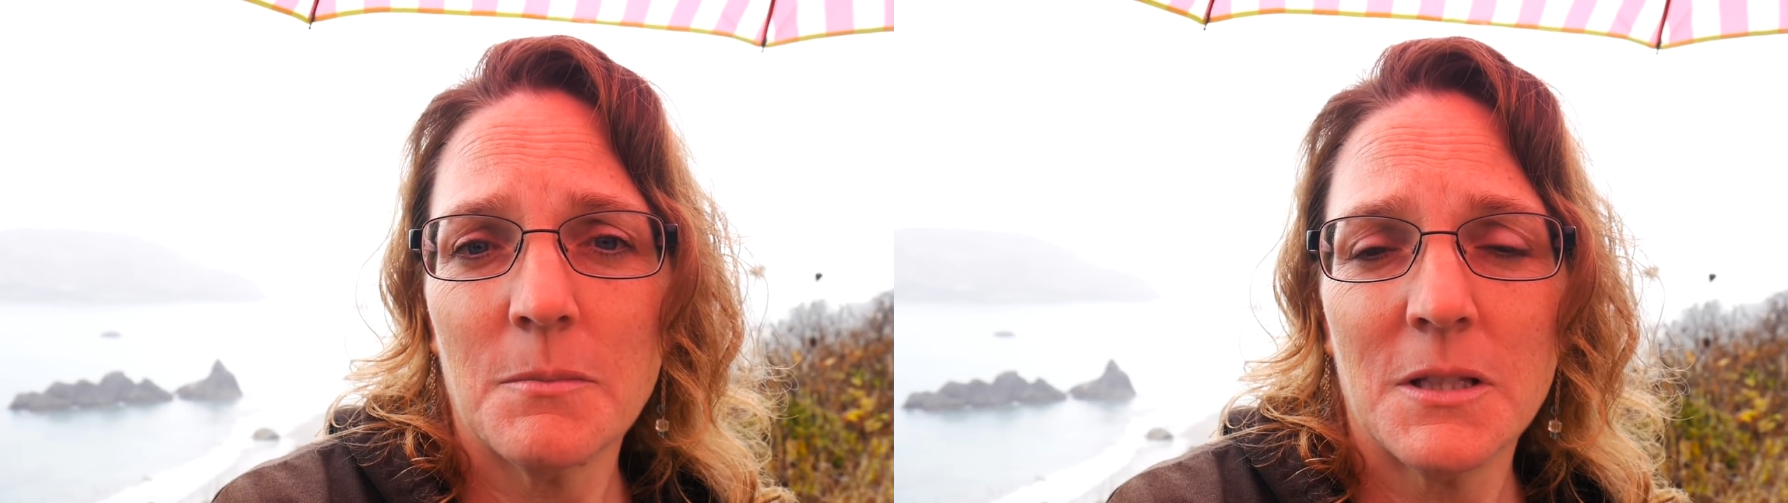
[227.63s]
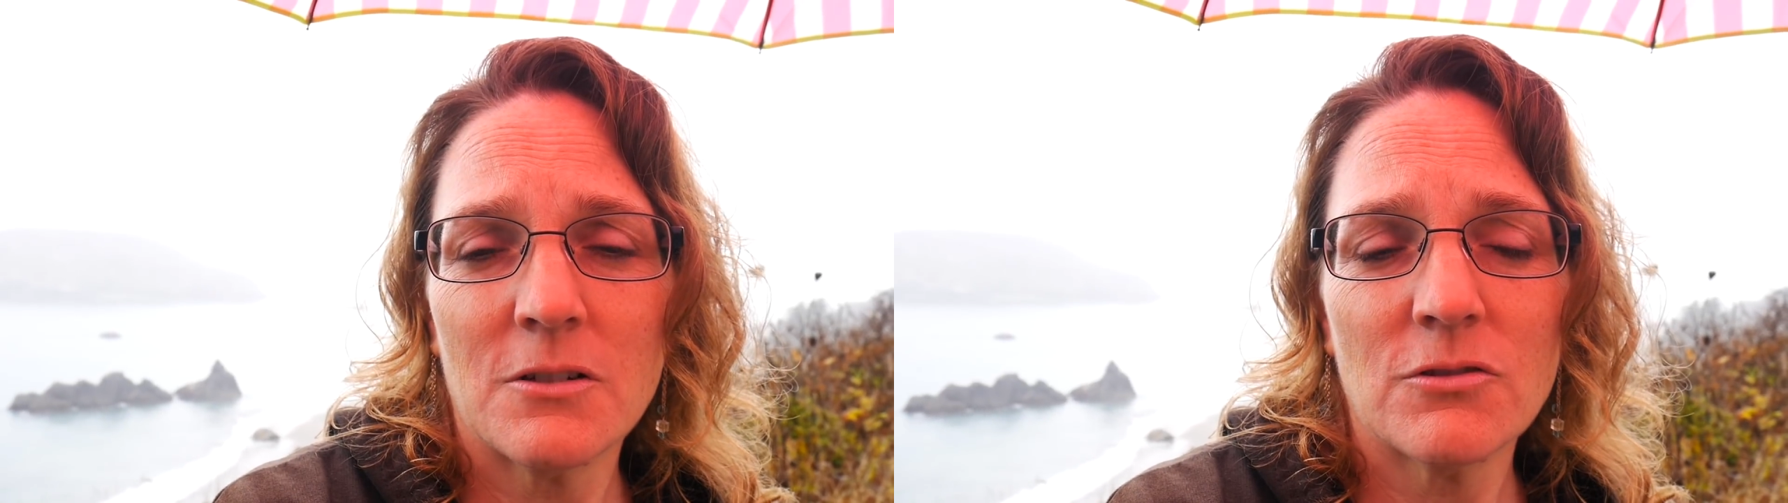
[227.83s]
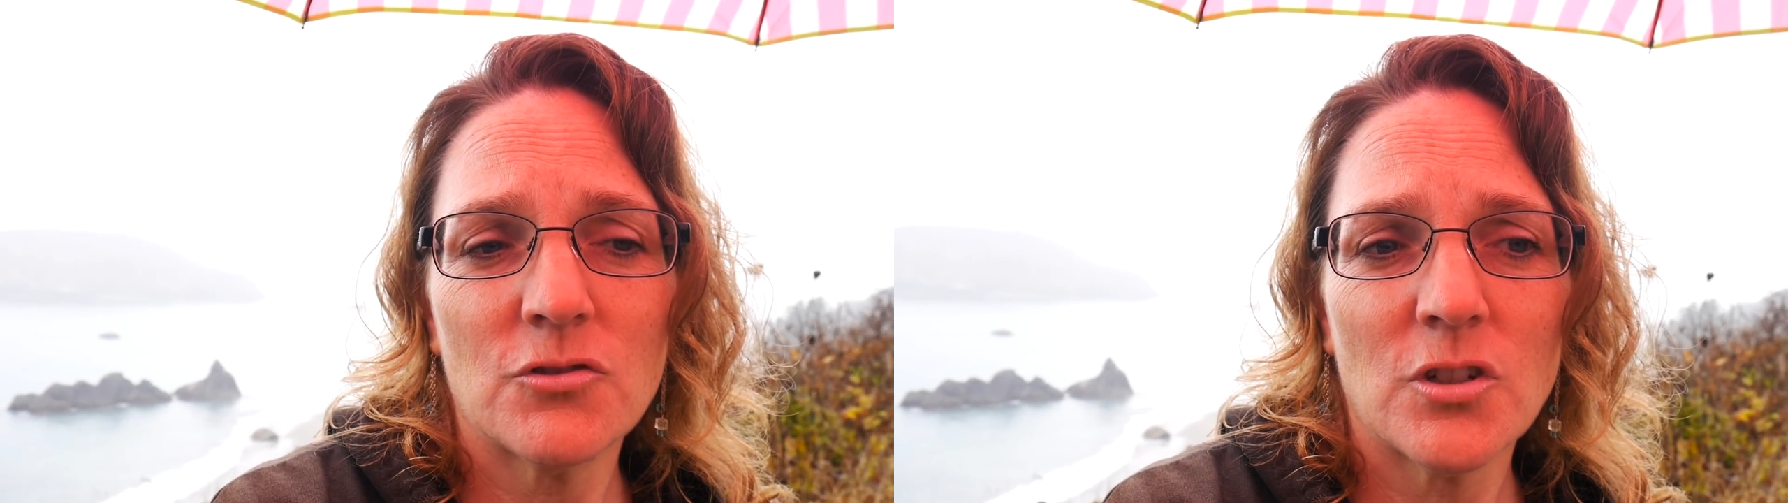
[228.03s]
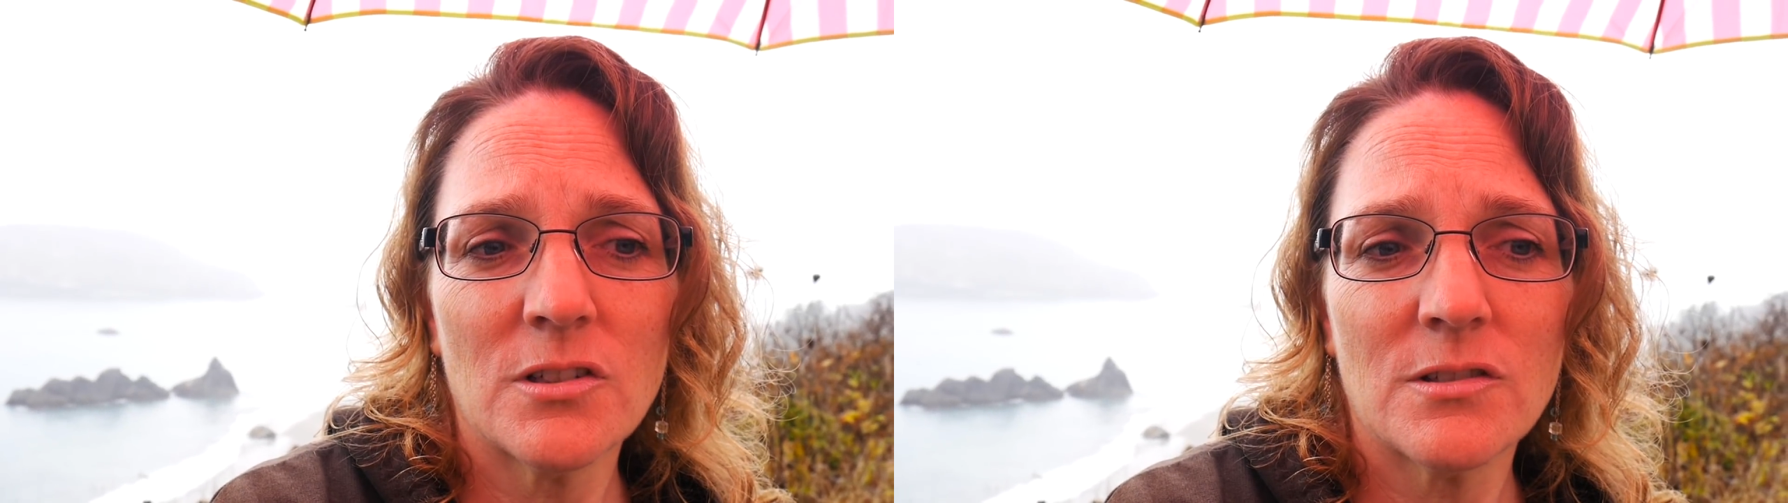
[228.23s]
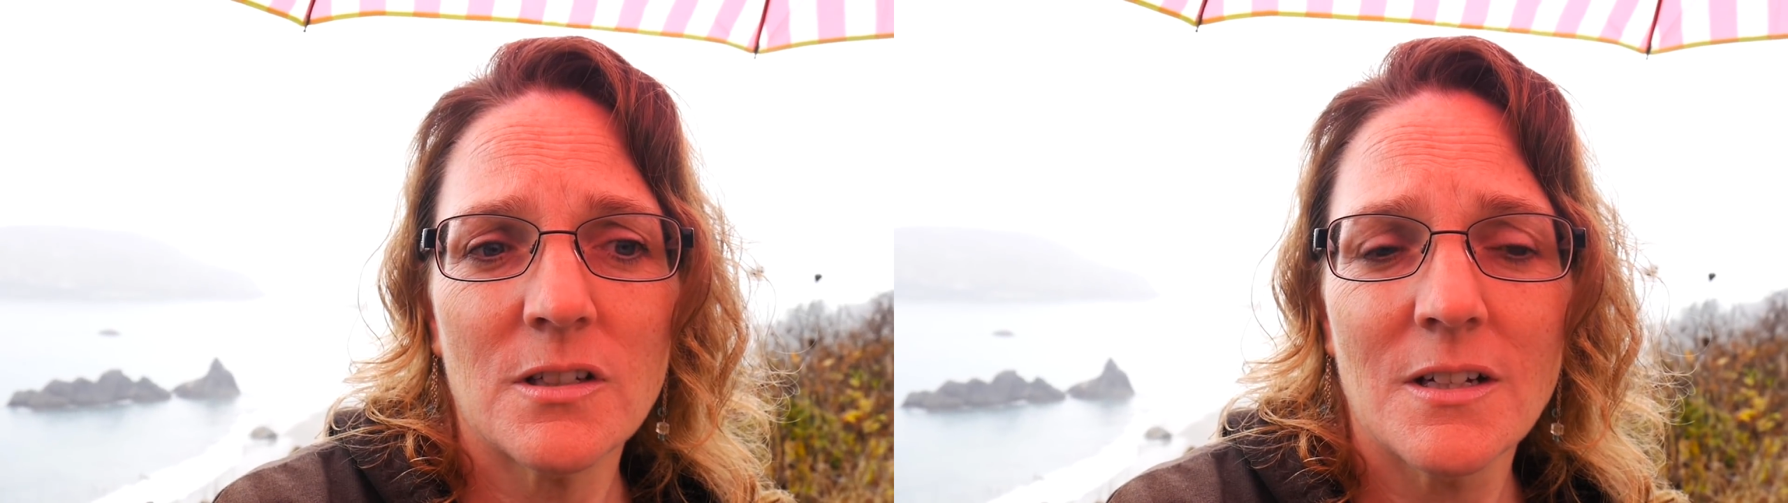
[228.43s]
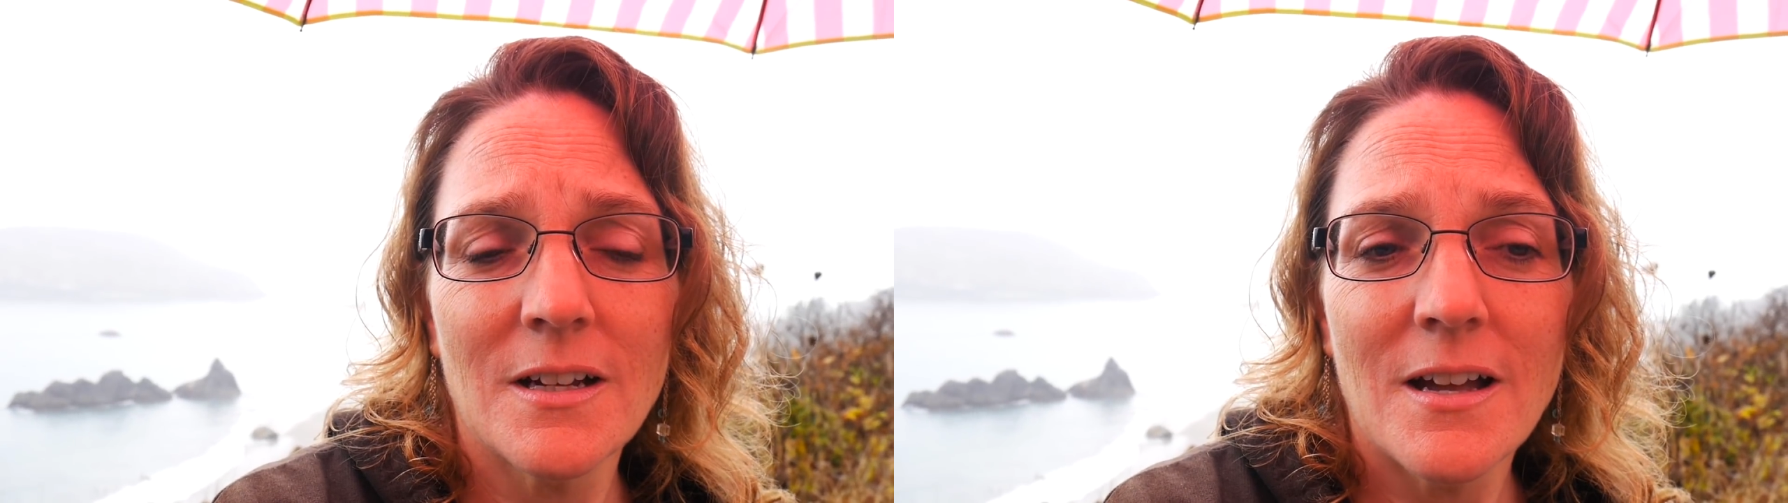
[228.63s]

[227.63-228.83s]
I mean, there's just